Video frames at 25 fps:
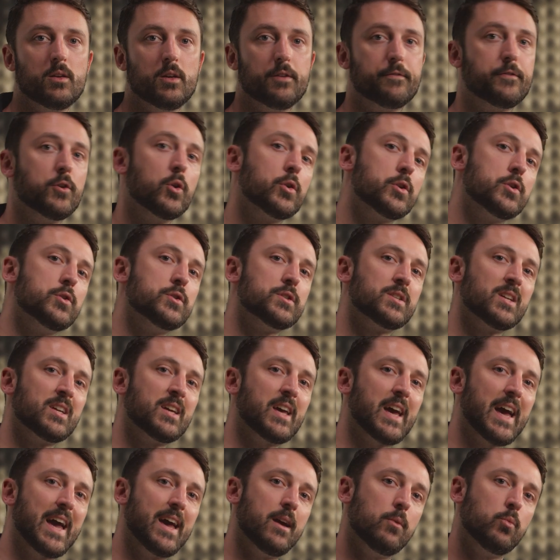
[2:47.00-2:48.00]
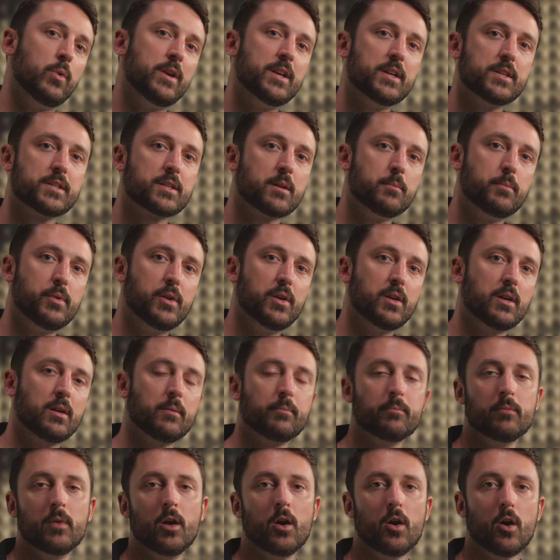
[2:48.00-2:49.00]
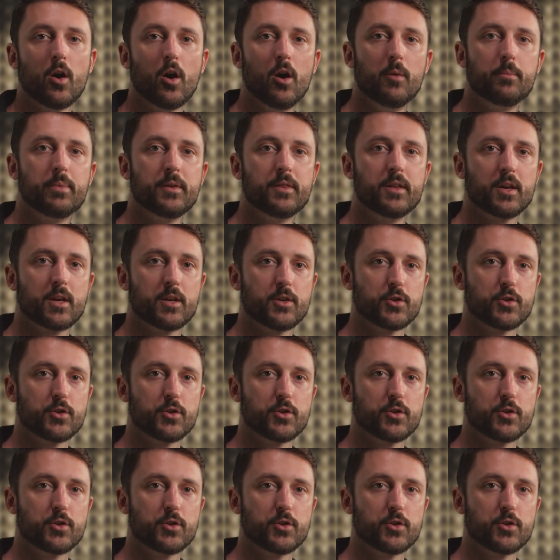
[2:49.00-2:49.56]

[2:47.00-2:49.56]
If you're using a Windows computer, open the